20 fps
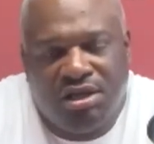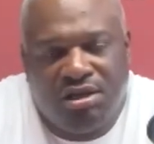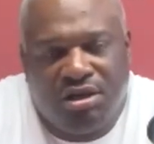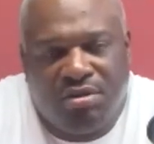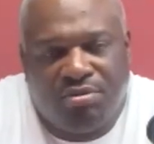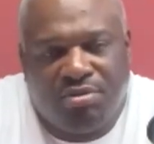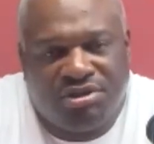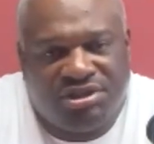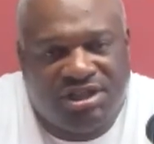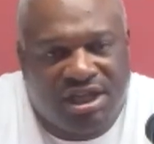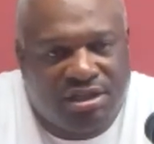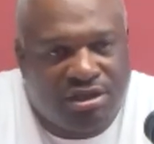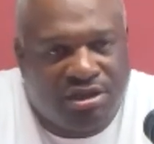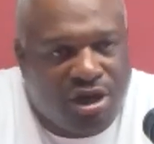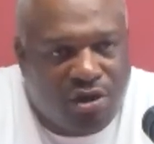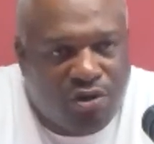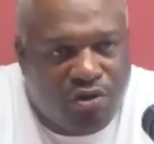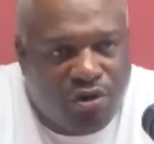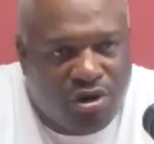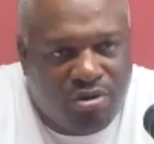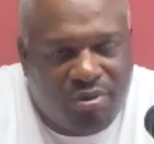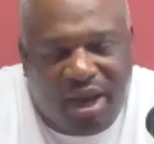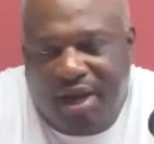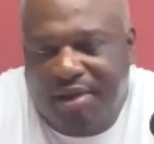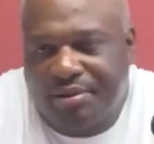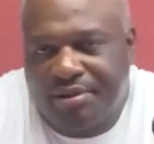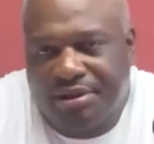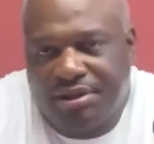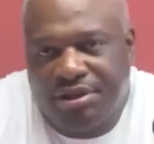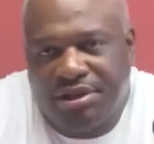protecting our quarterback.
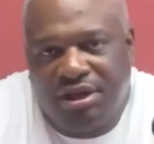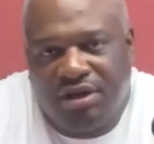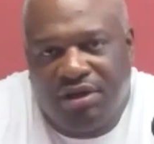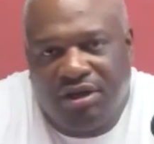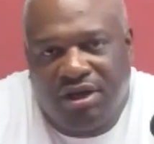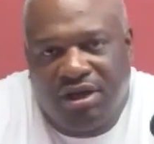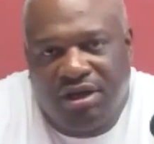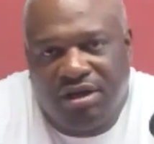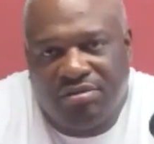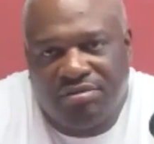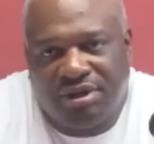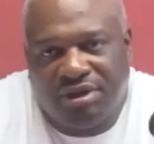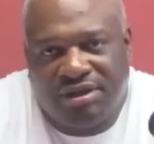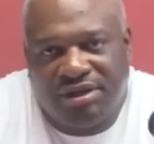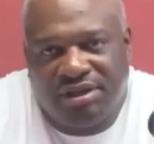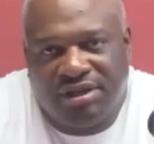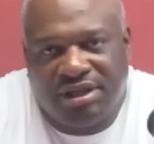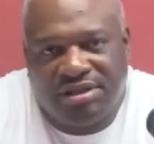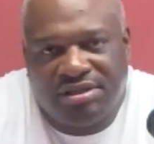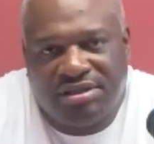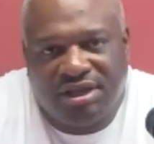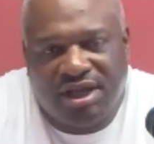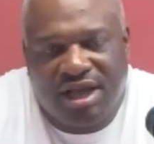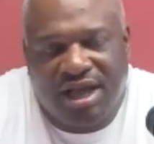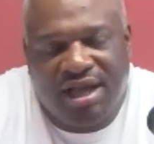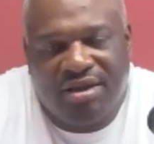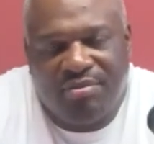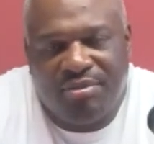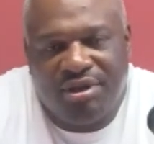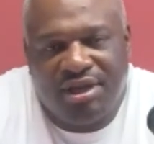I think that's going to
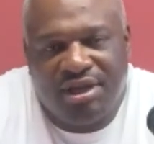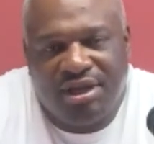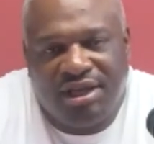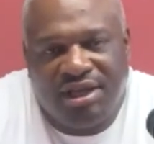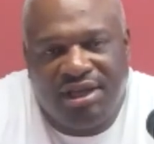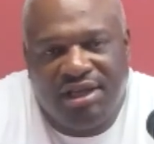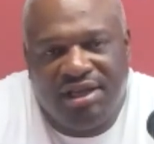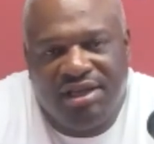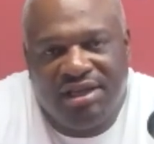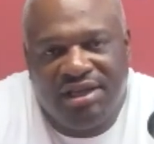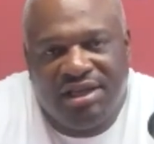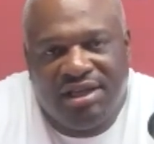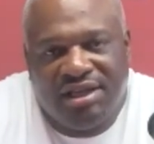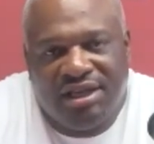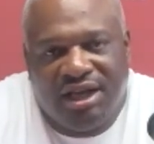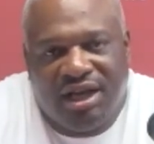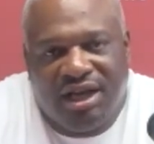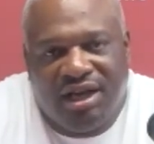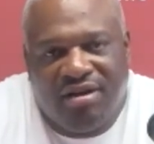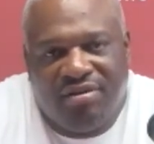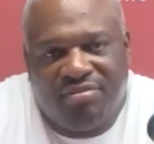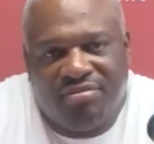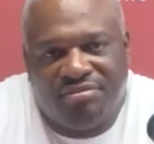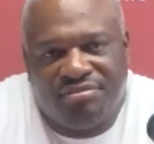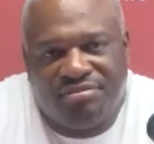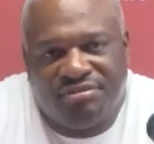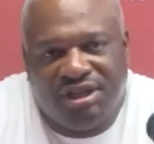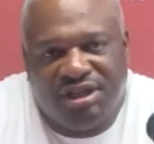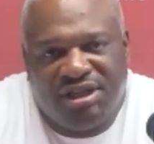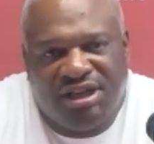kind of be the key.
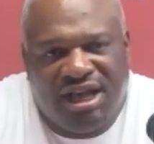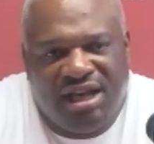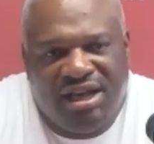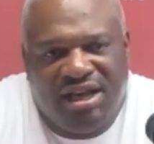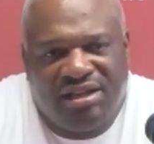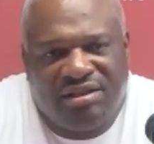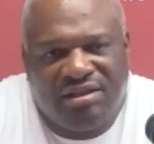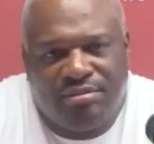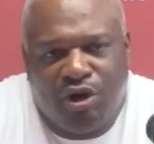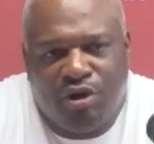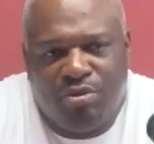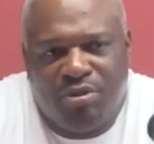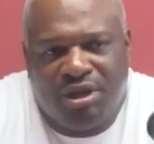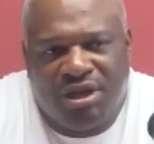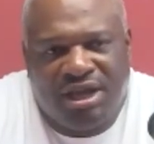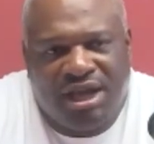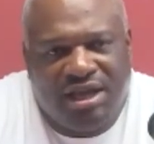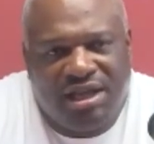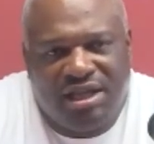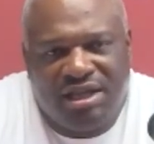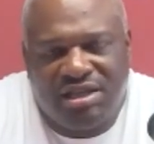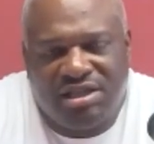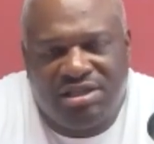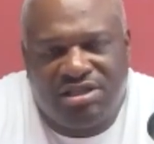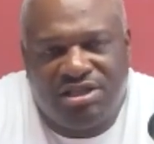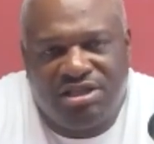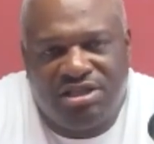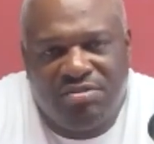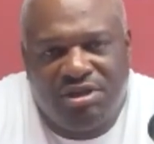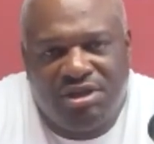And not let the moment kind of get
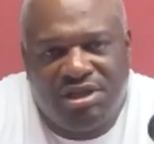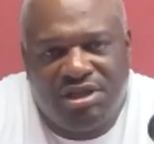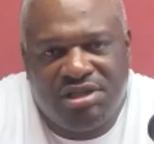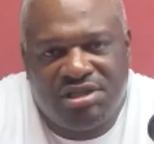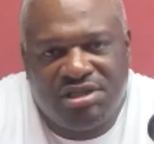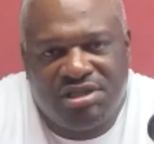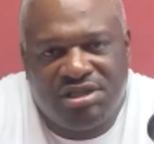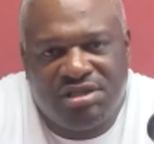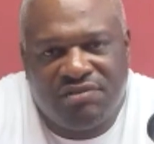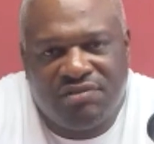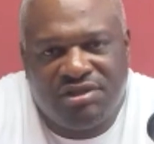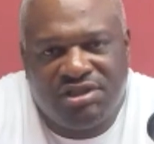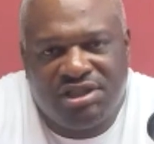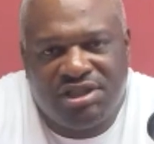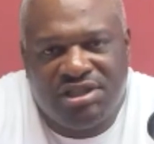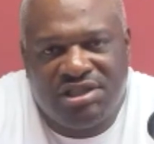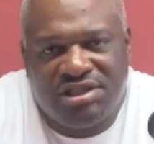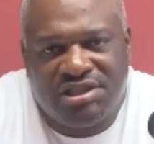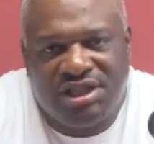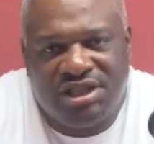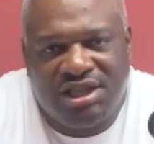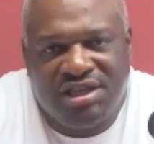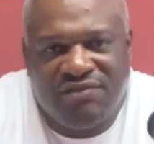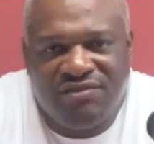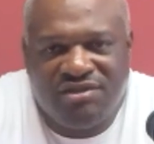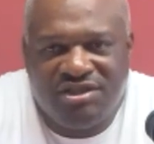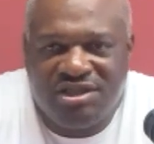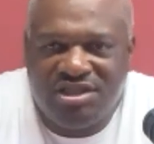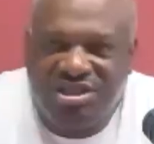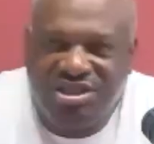to you, because the Virginia State and the
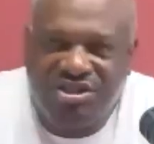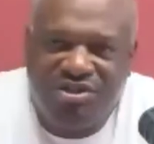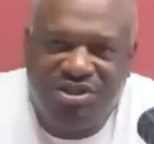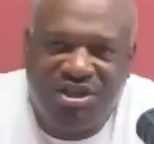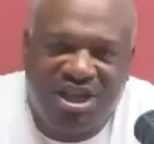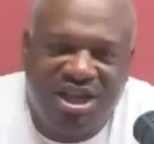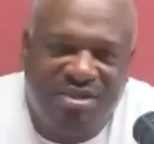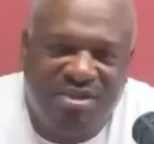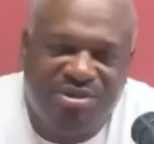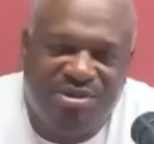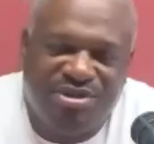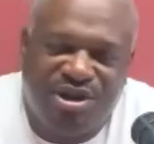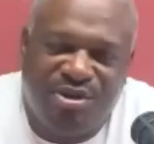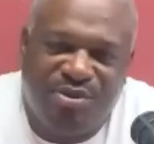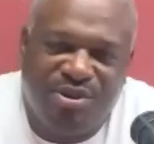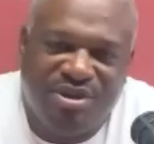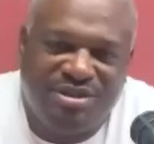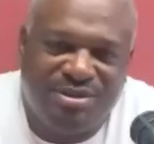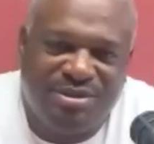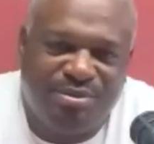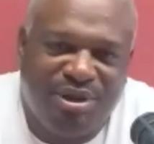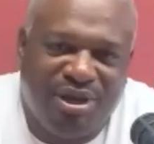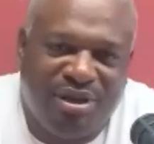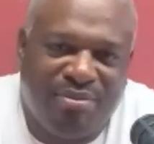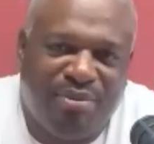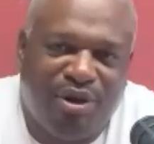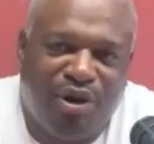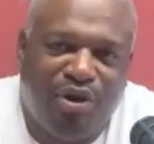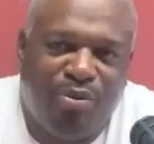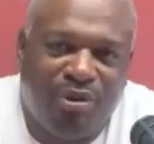Virginia Union game is always a big
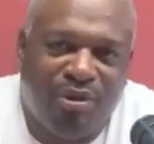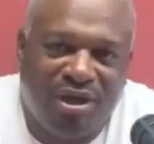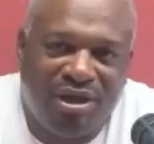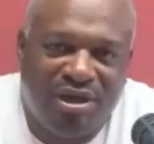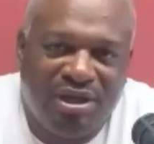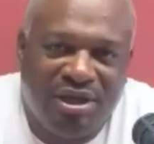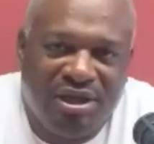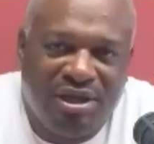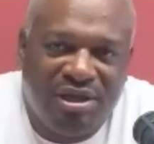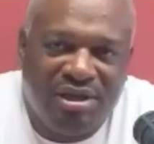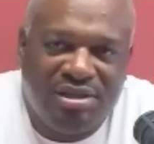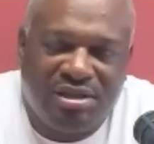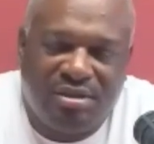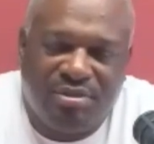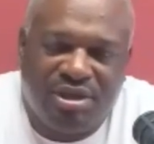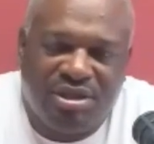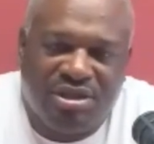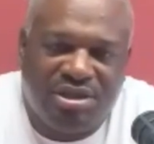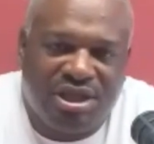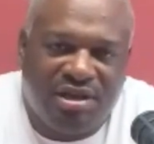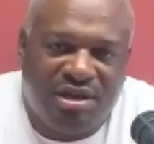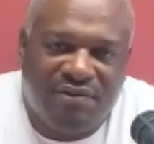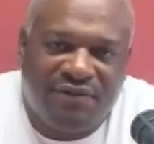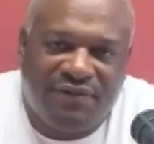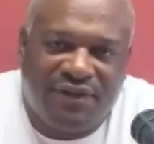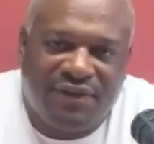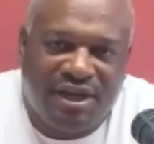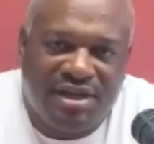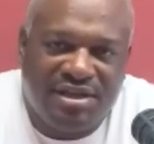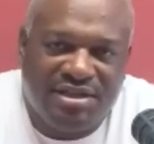moment. It's going to be a ton of
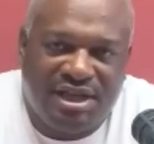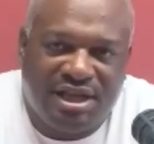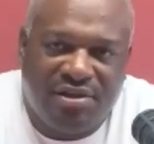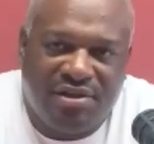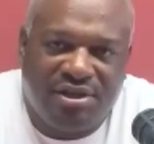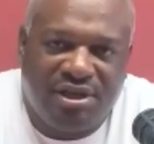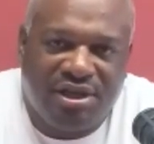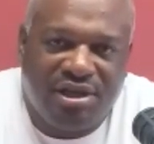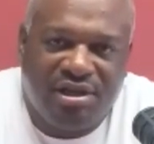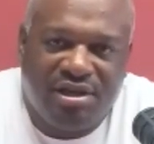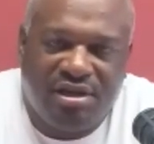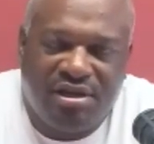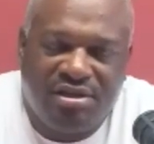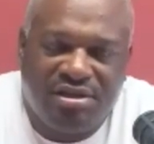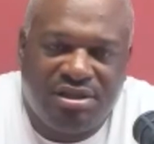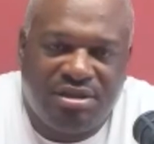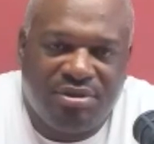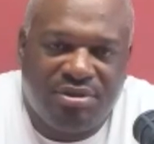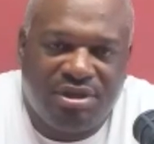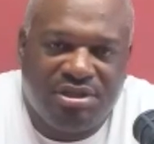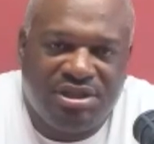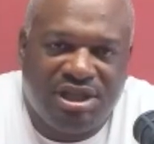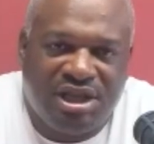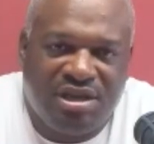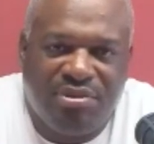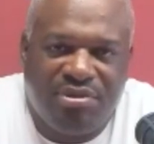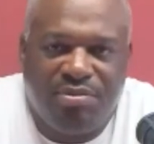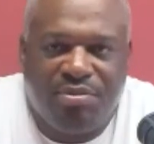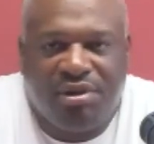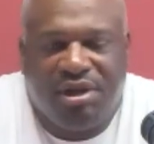fans out there. It's going to be a ton
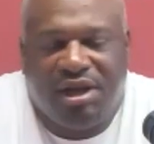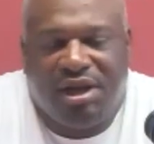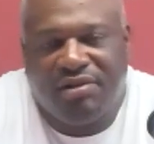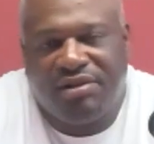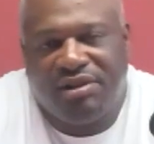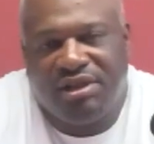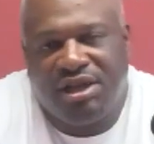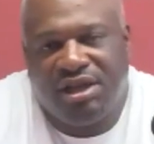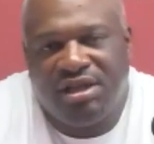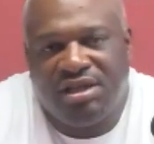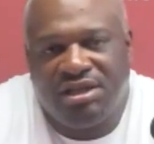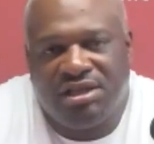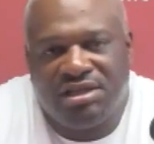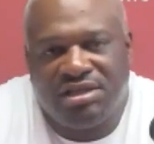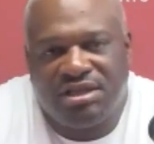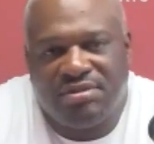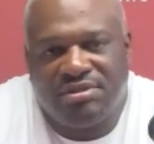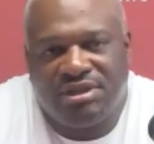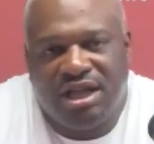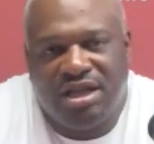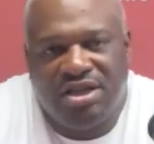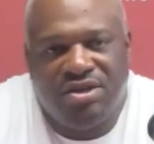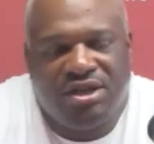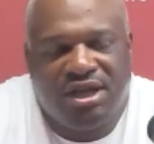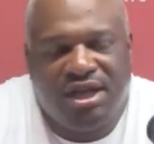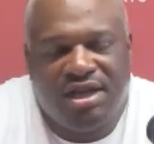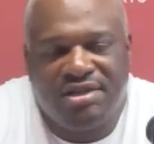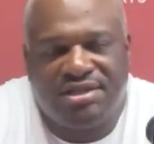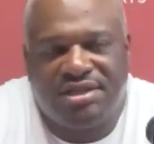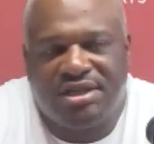of people out there. And sometimes you
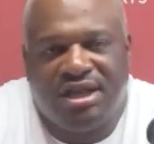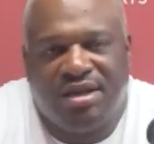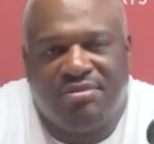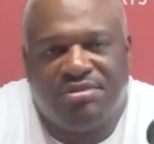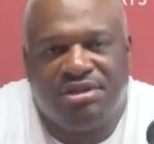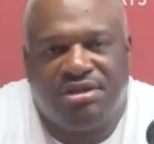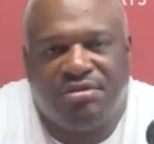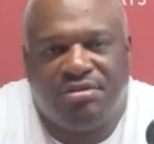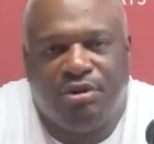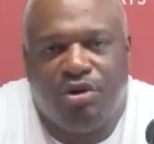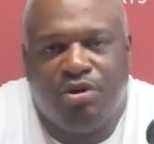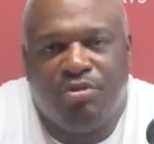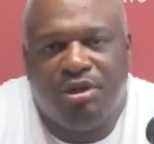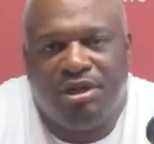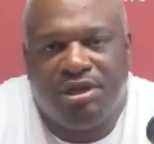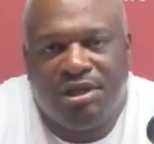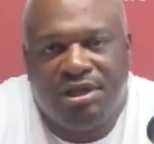can't succumb to the moment,